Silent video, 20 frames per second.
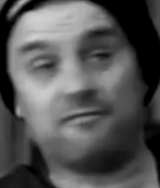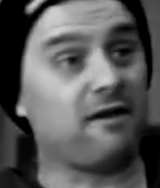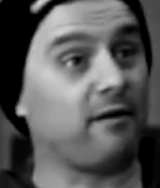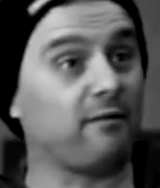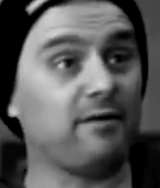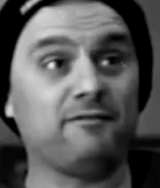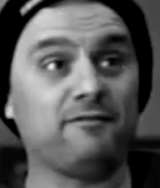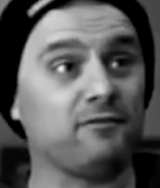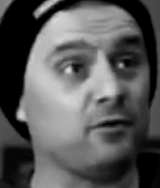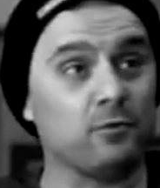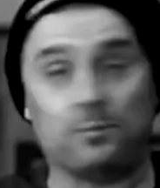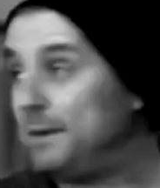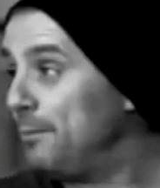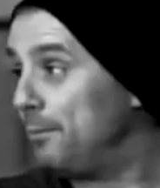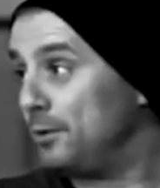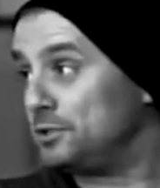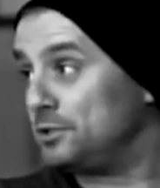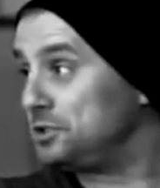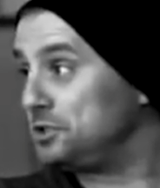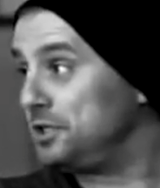Very few
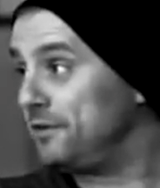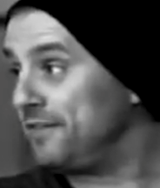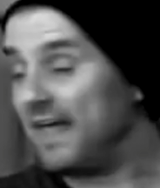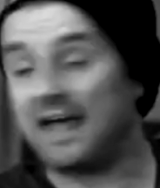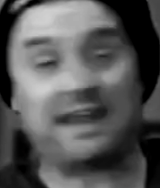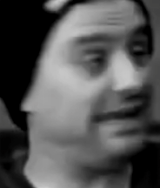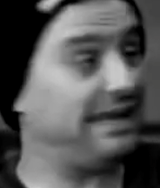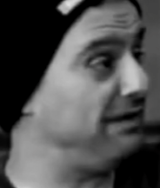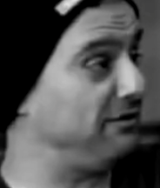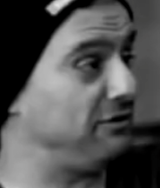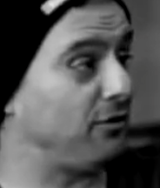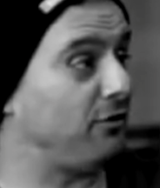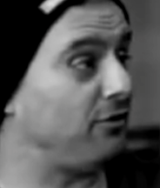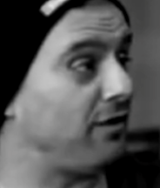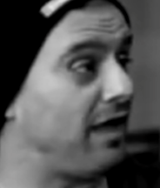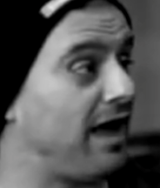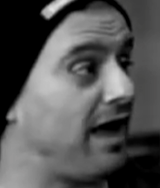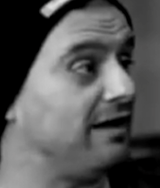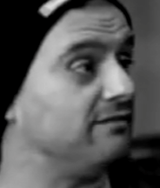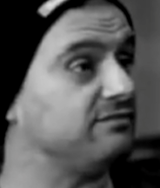people achieve that in
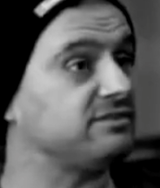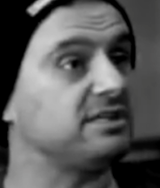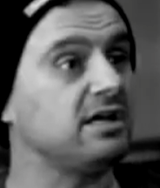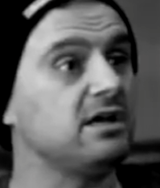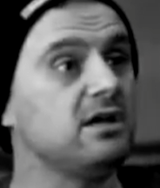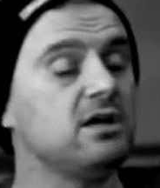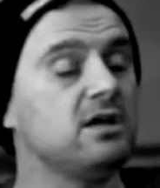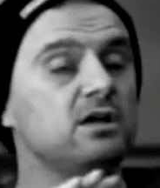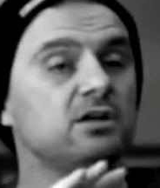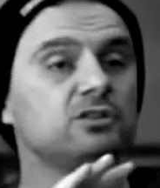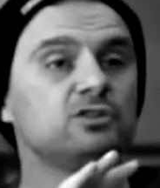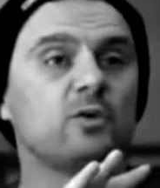their lives.